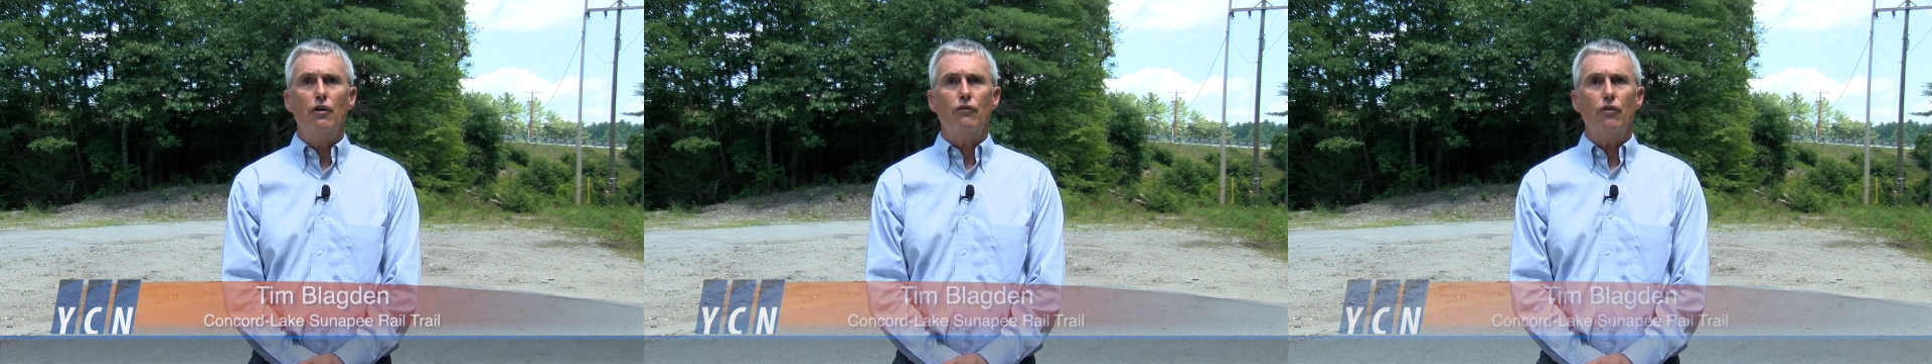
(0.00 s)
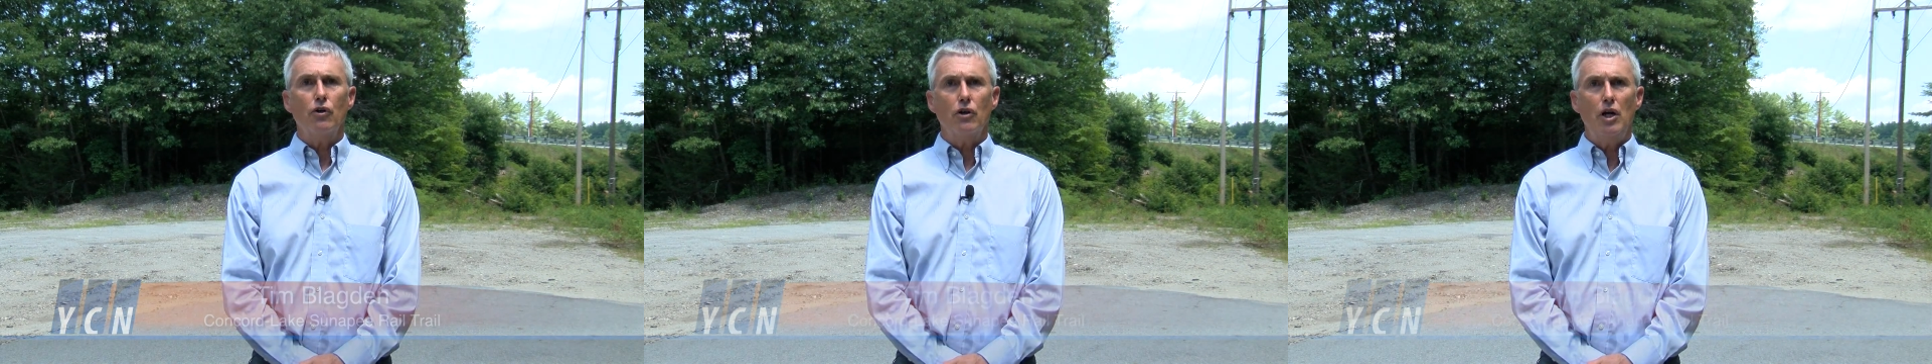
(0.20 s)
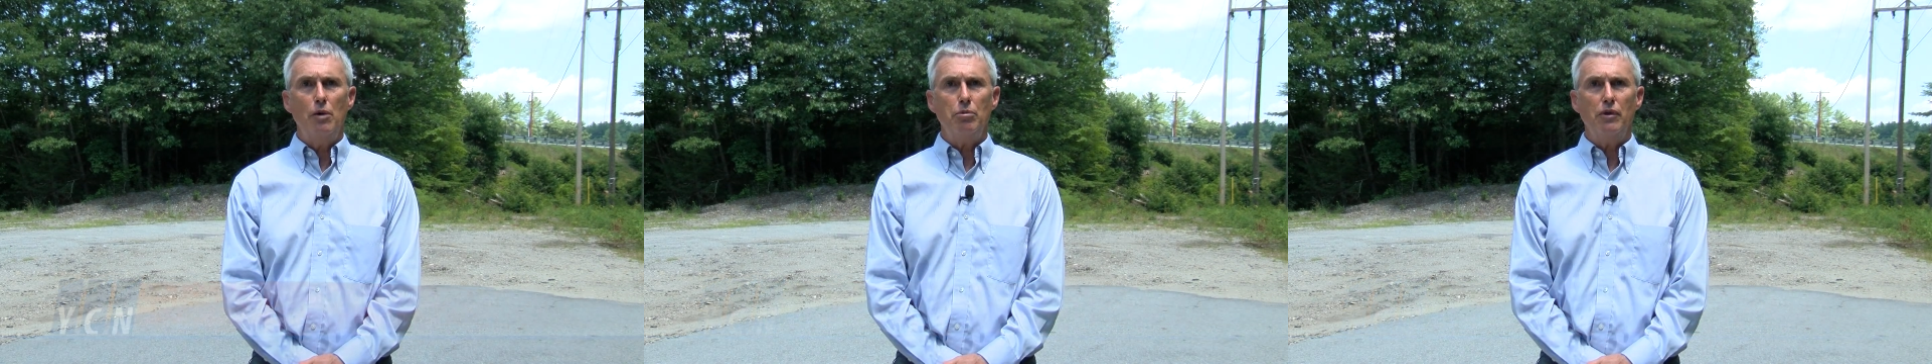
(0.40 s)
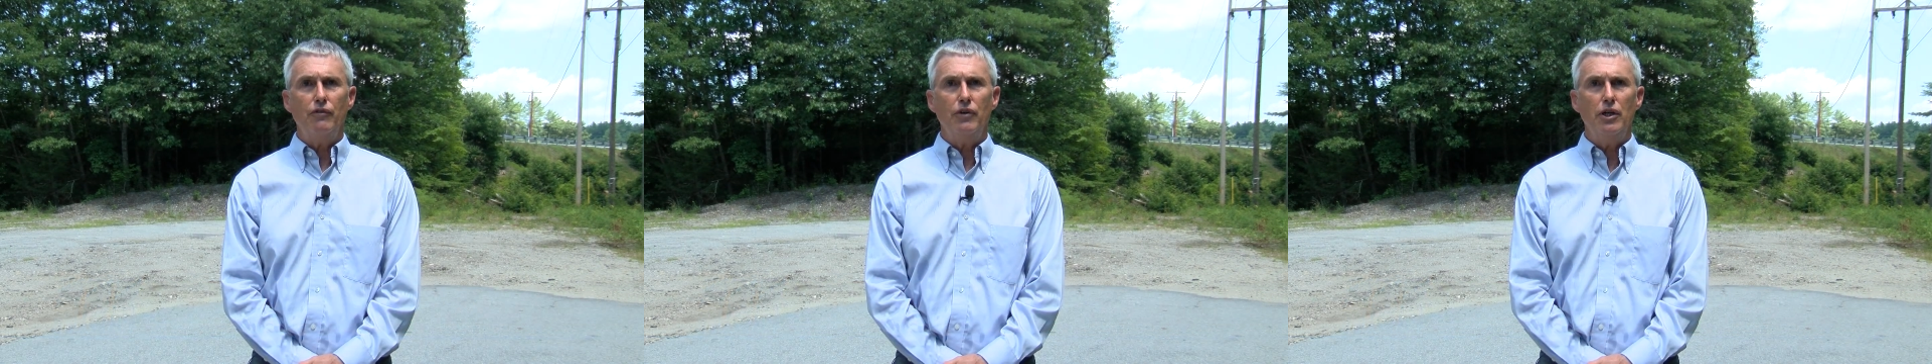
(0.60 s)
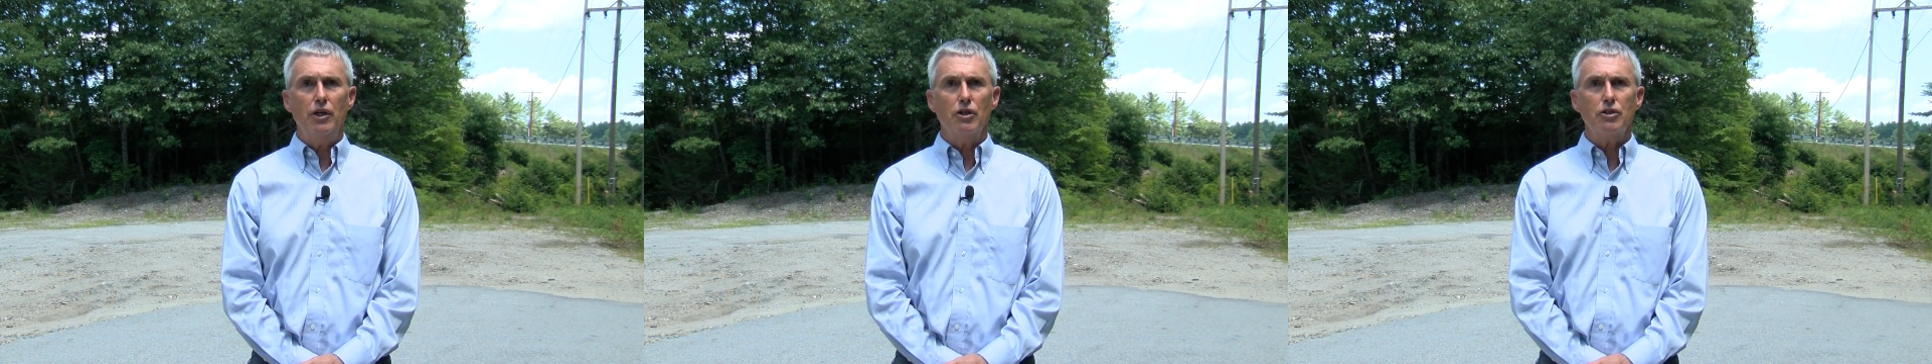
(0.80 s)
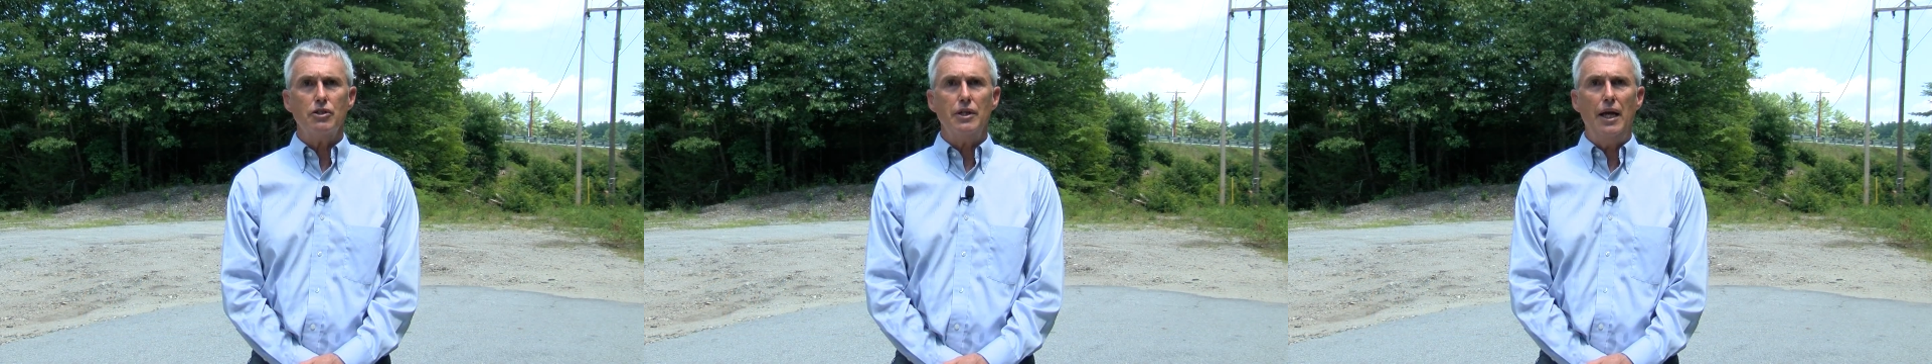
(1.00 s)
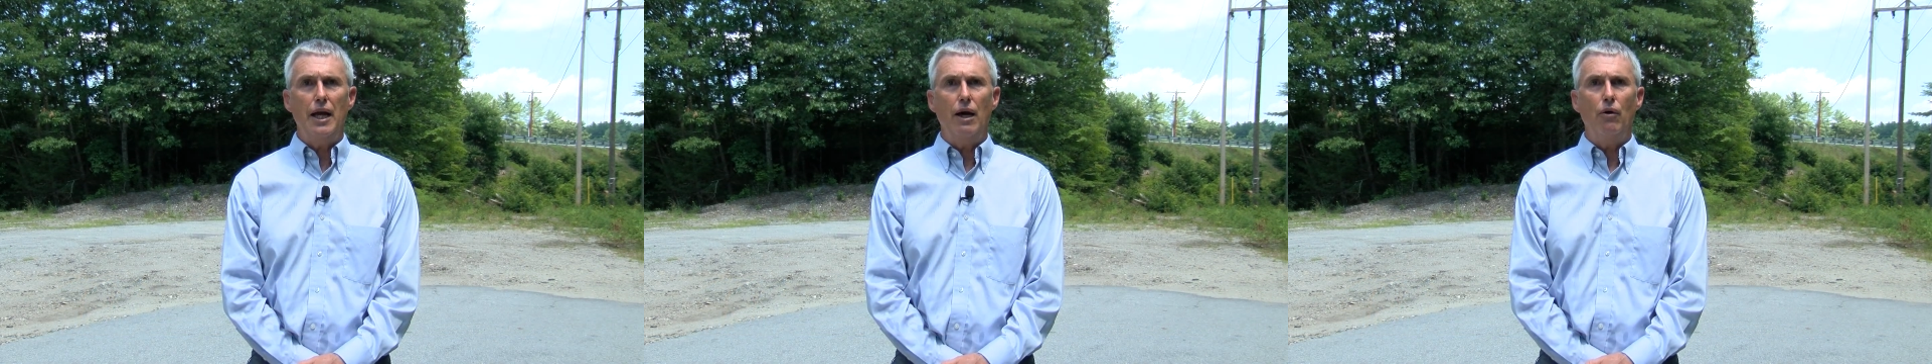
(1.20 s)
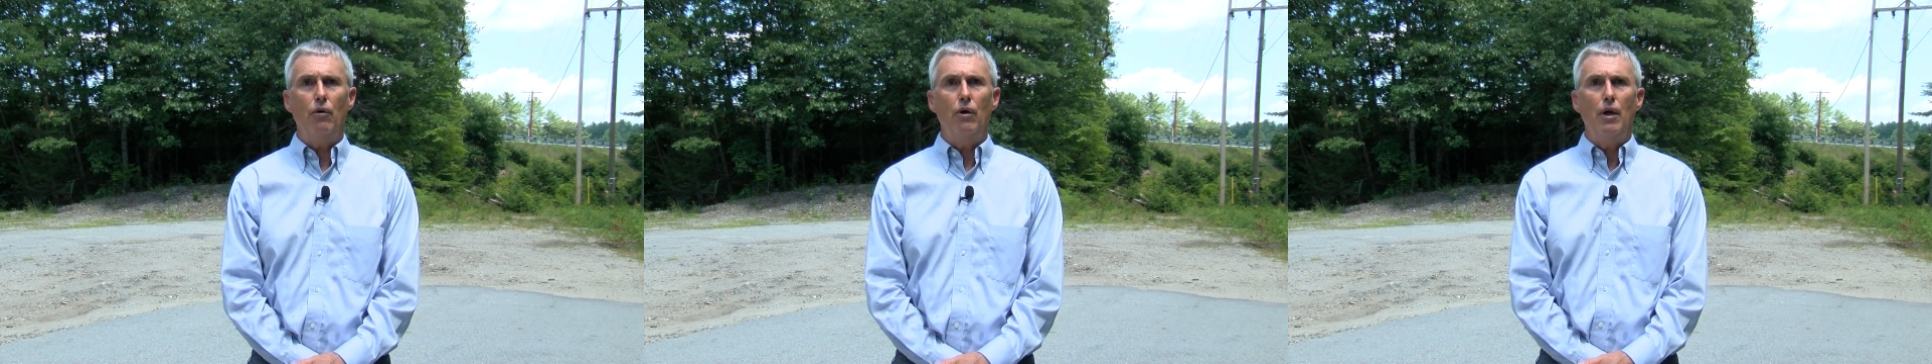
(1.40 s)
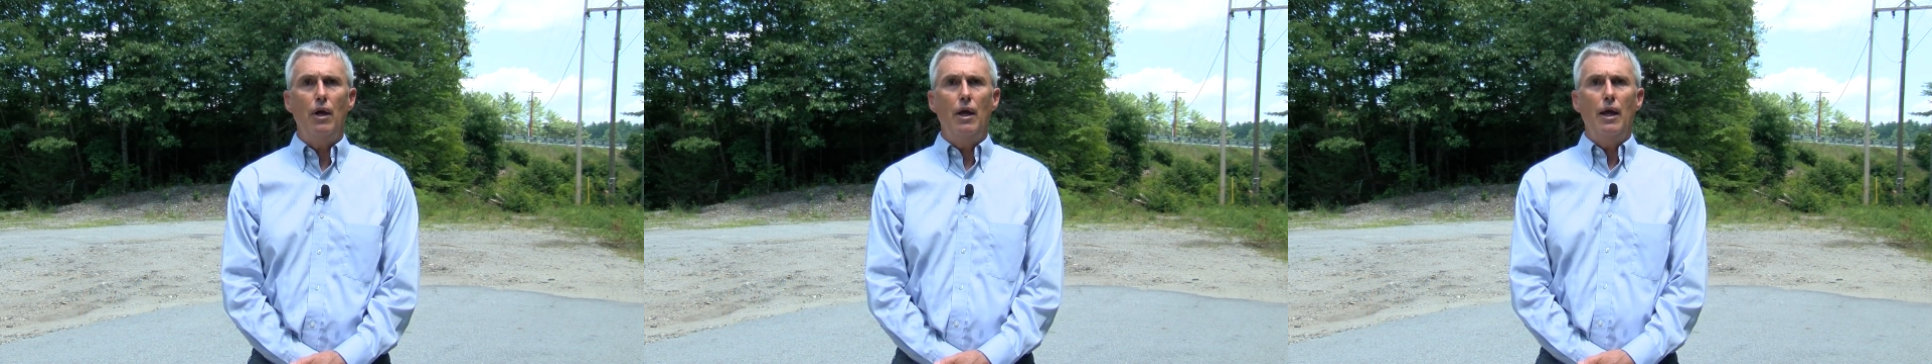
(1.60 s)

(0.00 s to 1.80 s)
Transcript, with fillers: for a couple of years now.